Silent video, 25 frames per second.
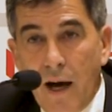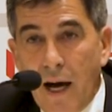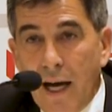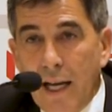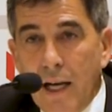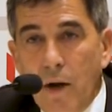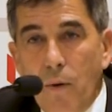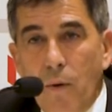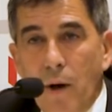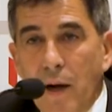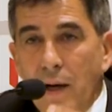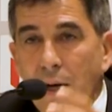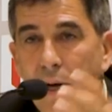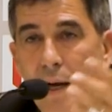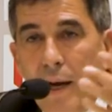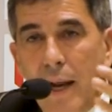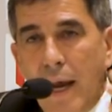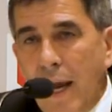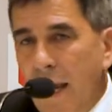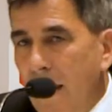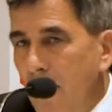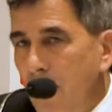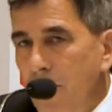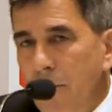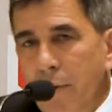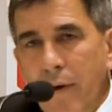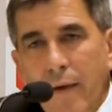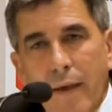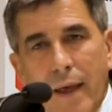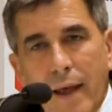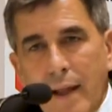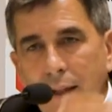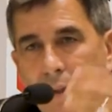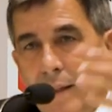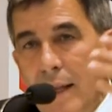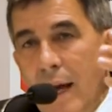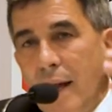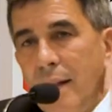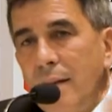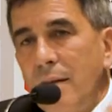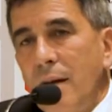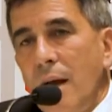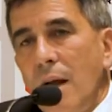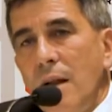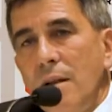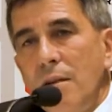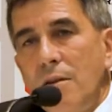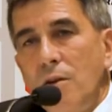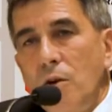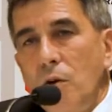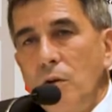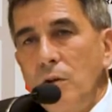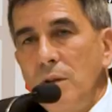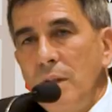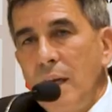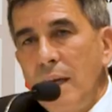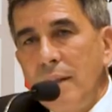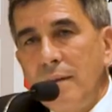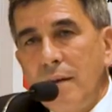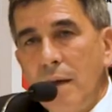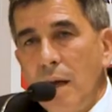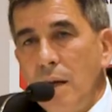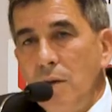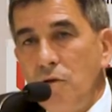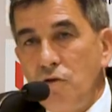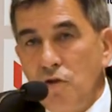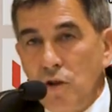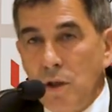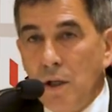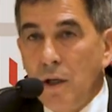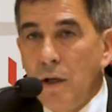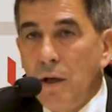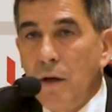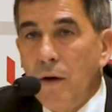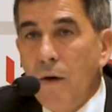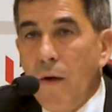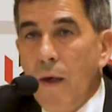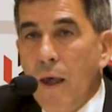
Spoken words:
I don't want to name that country on that country,